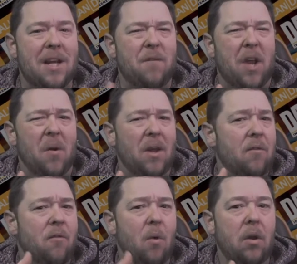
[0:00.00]
and if you can only
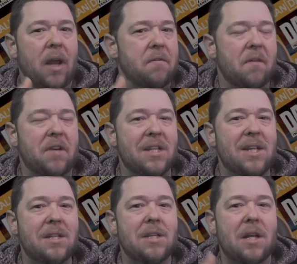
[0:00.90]
afford like 50
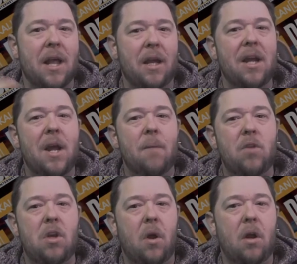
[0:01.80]
cents a click,
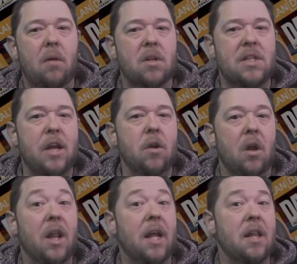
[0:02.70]
you can set your
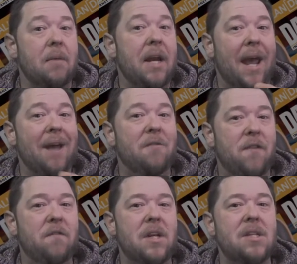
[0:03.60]
click limit at
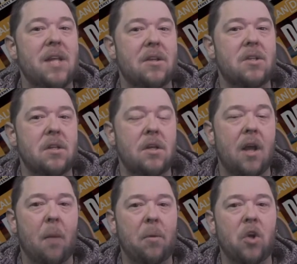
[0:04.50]
50 cents to
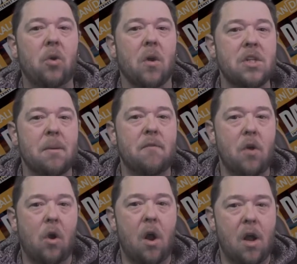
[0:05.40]
help control some of
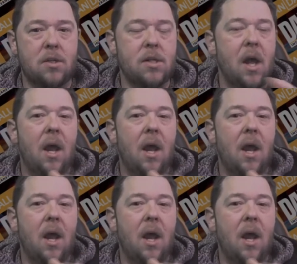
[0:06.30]
your costs.